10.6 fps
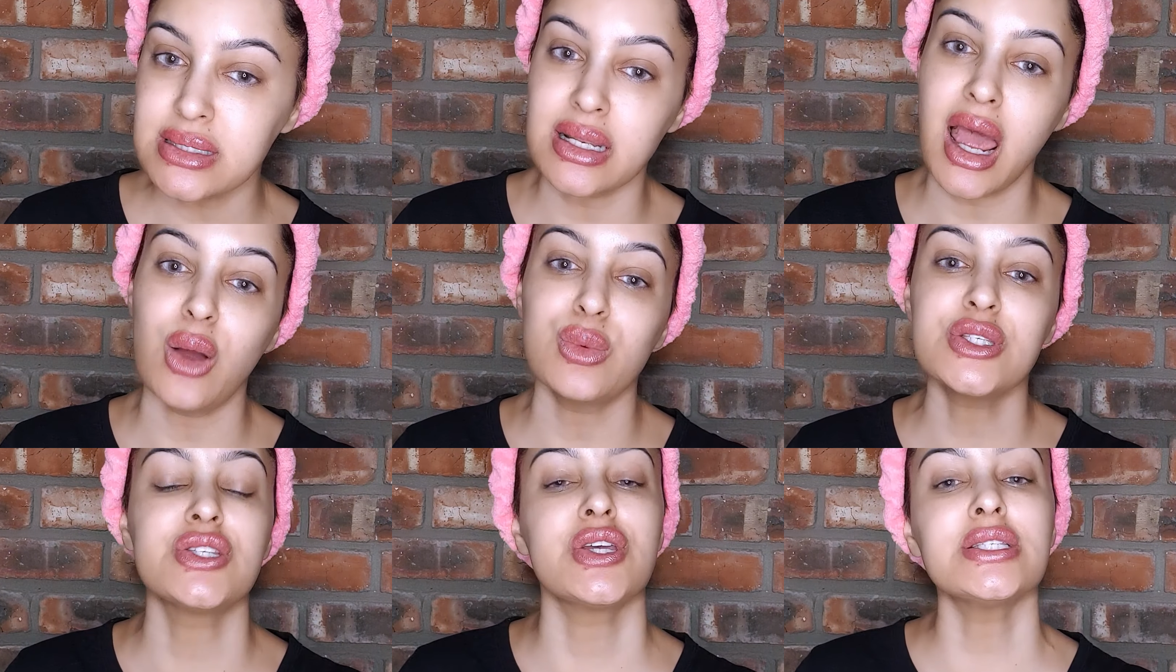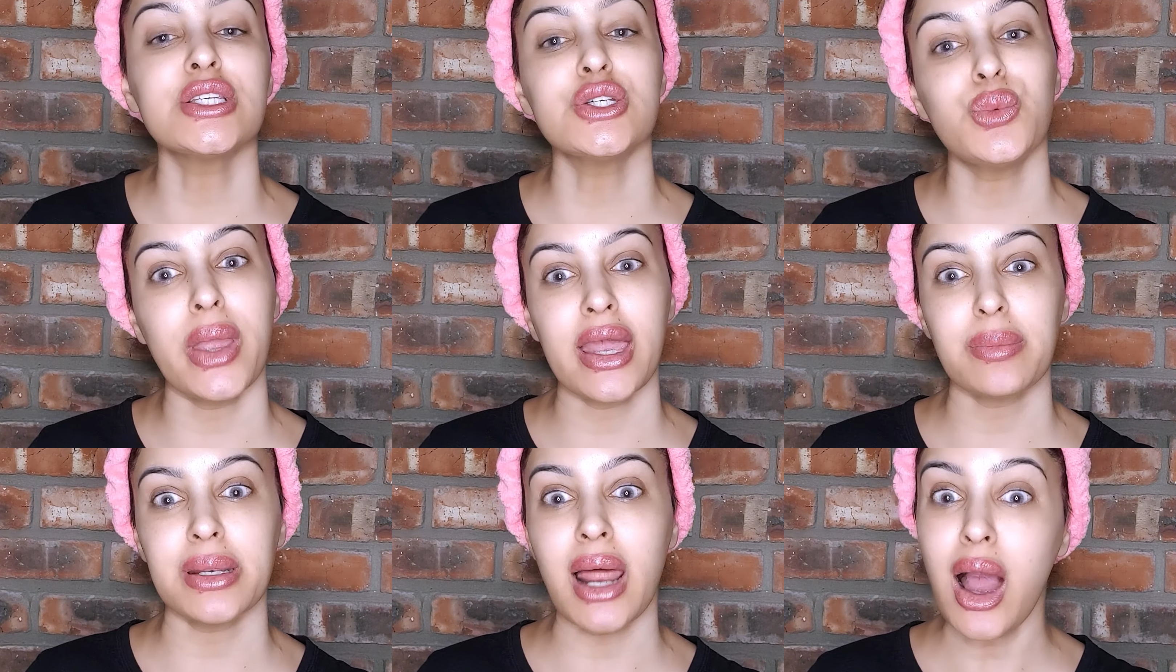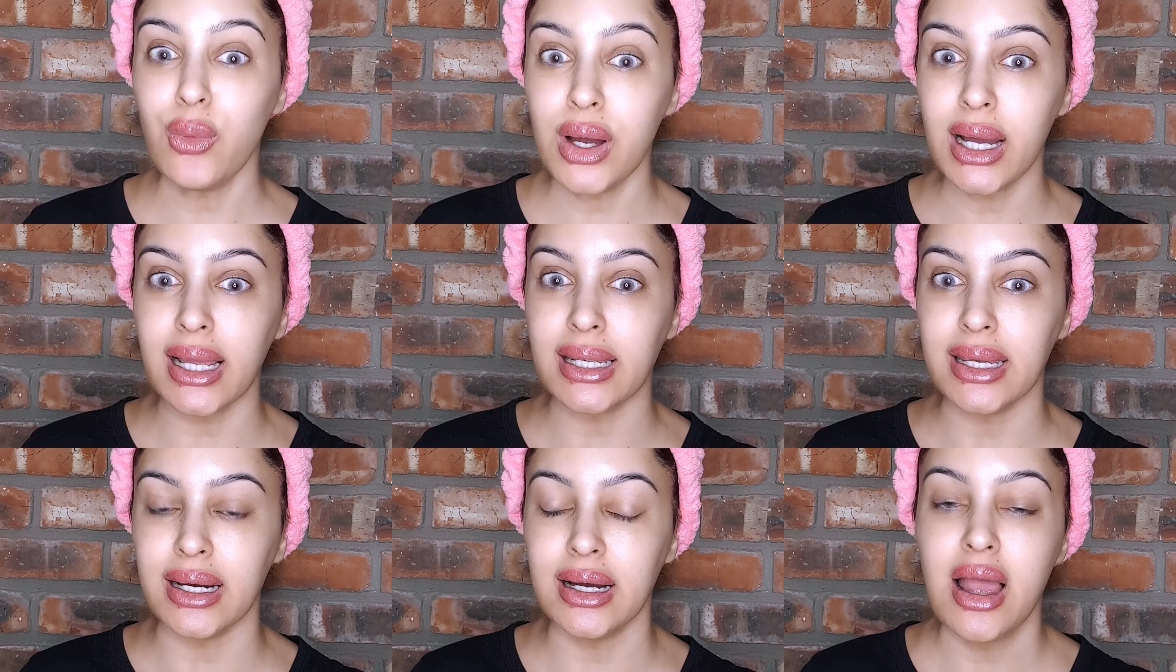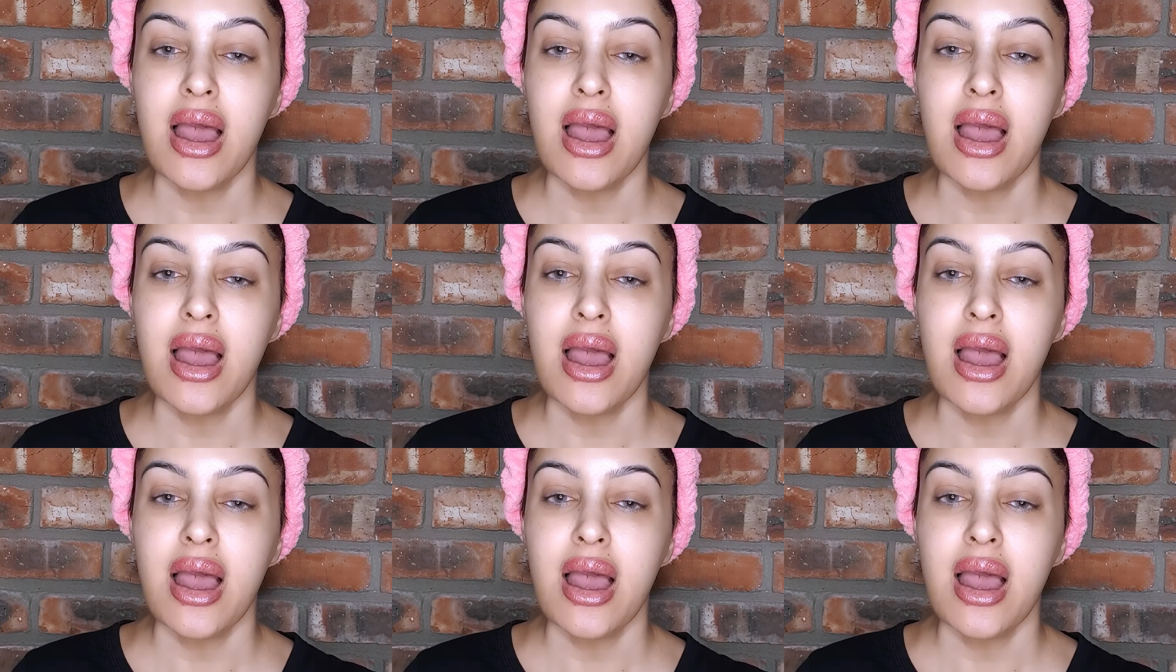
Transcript: then I would suggest that you wake up an hour earlier